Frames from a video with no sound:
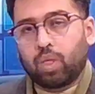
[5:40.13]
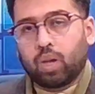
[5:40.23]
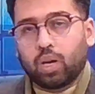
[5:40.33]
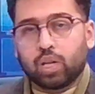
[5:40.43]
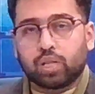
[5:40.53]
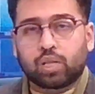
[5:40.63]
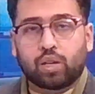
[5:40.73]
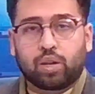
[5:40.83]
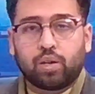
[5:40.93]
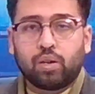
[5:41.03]
In
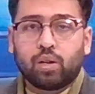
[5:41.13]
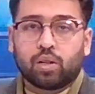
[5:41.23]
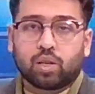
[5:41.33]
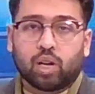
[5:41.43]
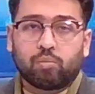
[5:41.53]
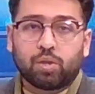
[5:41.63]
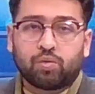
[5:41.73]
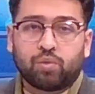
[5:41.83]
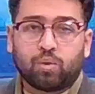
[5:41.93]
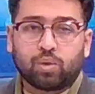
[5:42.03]
Syria, the government
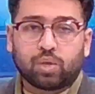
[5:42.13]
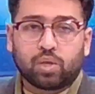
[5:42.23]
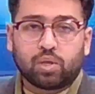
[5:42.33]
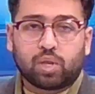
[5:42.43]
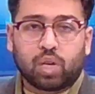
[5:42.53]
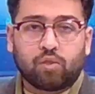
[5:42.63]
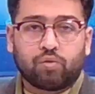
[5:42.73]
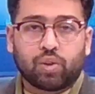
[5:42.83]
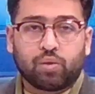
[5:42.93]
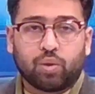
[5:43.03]
forces have
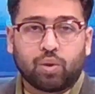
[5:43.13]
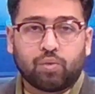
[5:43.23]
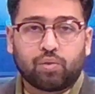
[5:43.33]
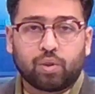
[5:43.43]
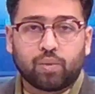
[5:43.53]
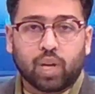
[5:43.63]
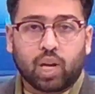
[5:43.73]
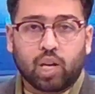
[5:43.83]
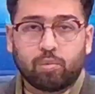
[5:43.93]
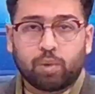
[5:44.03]
withdrawn from the
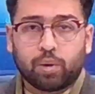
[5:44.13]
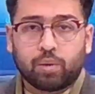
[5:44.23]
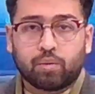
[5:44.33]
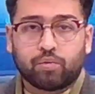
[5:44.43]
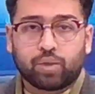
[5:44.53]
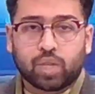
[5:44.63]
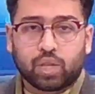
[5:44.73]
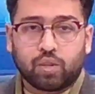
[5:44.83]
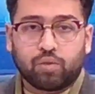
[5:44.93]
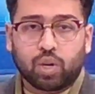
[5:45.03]
Aleppo
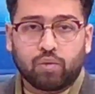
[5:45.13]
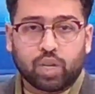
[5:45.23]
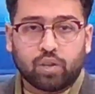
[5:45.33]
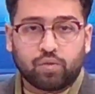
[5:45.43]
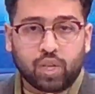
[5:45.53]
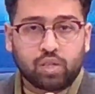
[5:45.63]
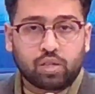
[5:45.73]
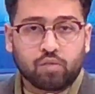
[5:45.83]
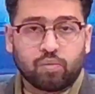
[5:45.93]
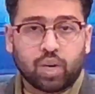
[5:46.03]
city following an
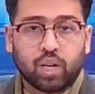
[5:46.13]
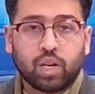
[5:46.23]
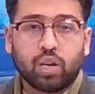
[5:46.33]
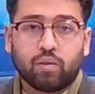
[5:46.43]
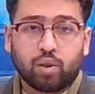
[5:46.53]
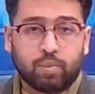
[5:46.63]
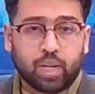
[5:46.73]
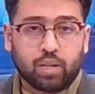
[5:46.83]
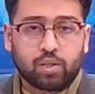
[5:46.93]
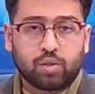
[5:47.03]
offensive by
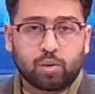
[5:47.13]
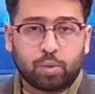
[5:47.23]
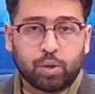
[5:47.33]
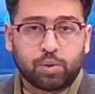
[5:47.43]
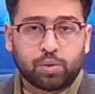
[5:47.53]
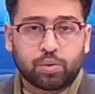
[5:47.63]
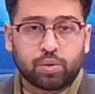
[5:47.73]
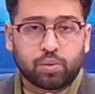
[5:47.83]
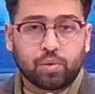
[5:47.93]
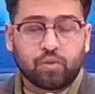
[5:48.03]
rebels opposed to the
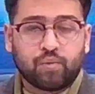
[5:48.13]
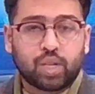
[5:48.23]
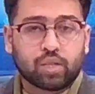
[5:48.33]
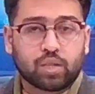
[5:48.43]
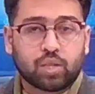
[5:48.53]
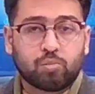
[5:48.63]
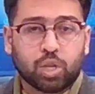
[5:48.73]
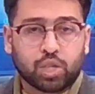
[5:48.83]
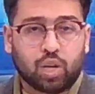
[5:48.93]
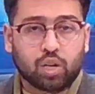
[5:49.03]
rule of President
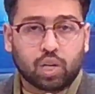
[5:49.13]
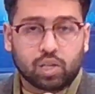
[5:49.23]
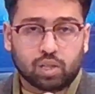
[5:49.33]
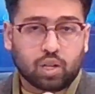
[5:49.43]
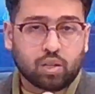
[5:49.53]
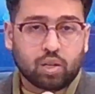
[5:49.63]
Bashar al-Assad.